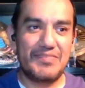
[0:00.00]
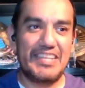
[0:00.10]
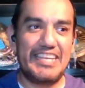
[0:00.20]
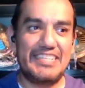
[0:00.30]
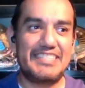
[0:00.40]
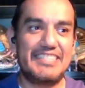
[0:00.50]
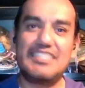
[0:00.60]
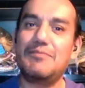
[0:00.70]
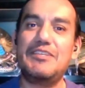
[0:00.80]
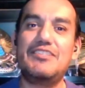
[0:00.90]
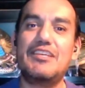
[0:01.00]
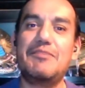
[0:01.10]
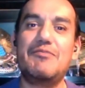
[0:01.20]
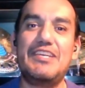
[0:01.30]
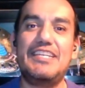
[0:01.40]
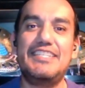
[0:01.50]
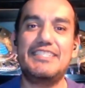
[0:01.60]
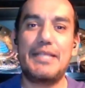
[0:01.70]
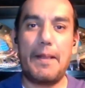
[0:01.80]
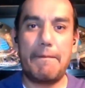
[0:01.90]
is
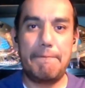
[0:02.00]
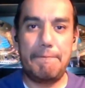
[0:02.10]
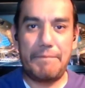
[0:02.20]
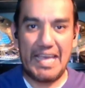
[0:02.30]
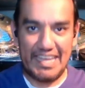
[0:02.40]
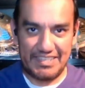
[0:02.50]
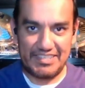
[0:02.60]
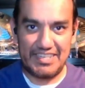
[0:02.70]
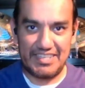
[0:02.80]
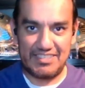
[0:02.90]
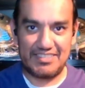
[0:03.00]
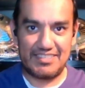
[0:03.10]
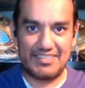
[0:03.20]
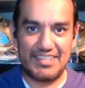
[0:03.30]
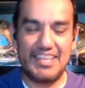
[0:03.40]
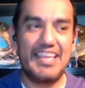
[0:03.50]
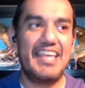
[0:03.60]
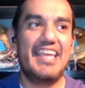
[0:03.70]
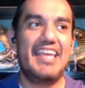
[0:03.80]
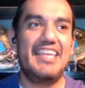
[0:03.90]
WWE's pettiness.
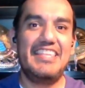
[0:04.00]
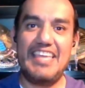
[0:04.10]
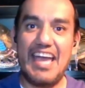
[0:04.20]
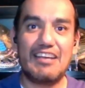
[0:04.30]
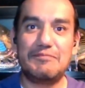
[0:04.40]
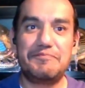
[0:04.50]
Yeah,